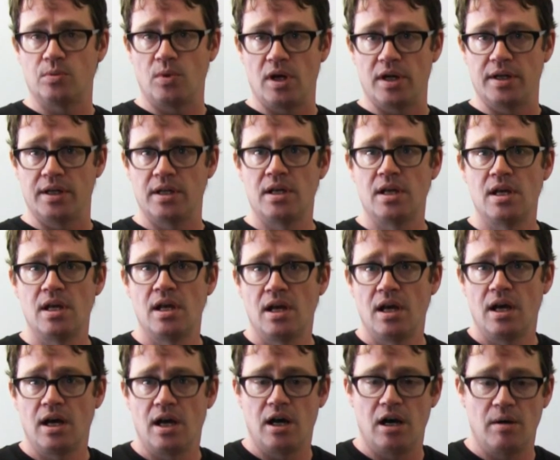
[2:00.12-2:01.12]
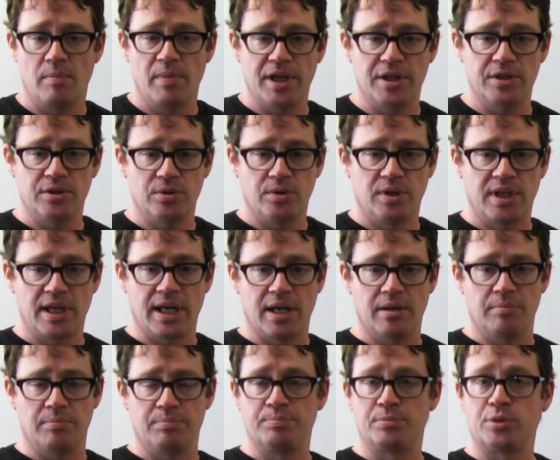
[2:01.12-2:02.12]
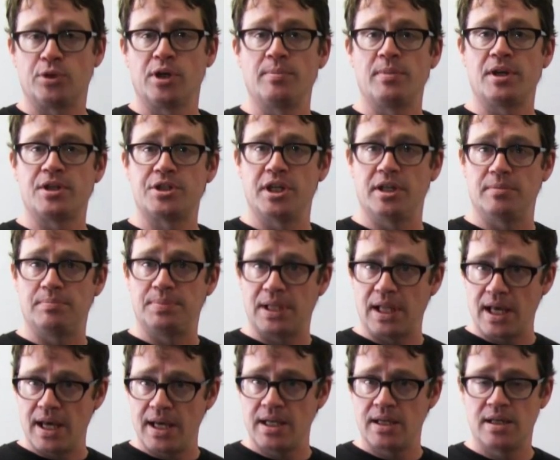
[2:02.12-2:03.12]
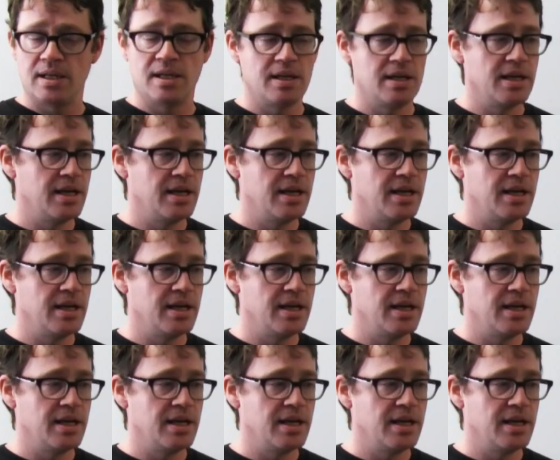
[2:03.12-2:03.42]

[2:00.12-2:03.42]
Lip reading: one. And you can pretty much hit play